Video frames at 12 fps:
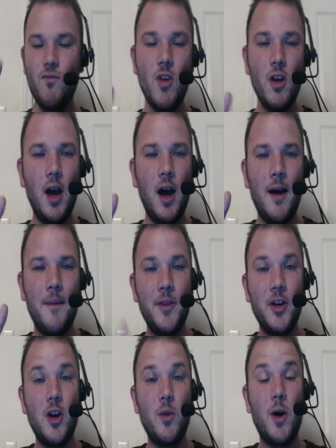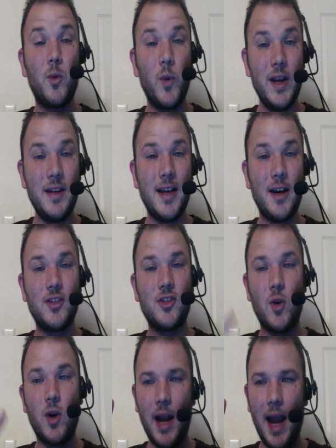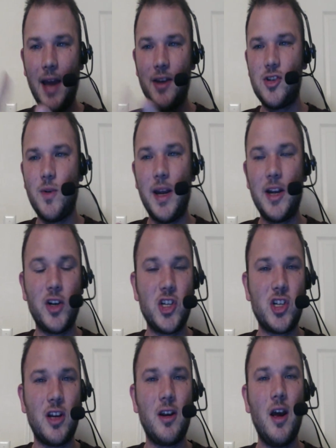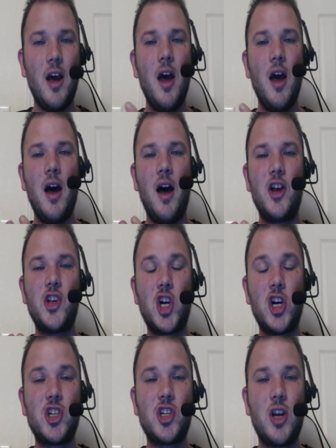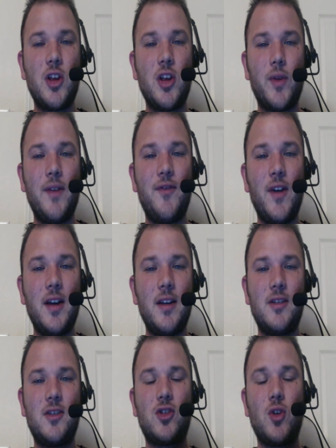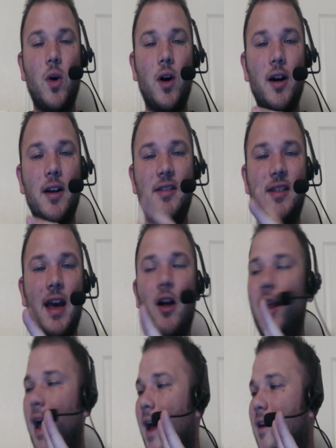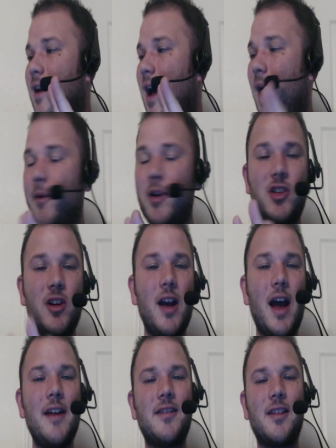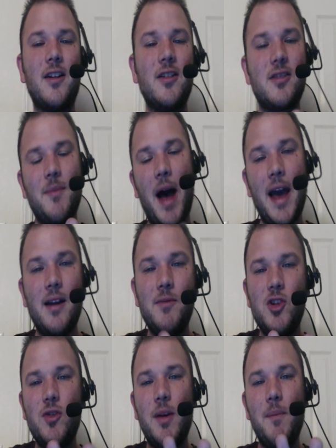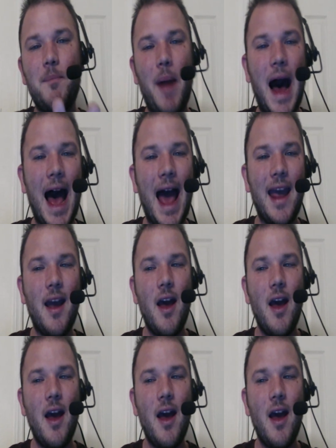the Goodwill retail store and to a Christian church thrift store sale, and I want to show you guys that there are some items you can buy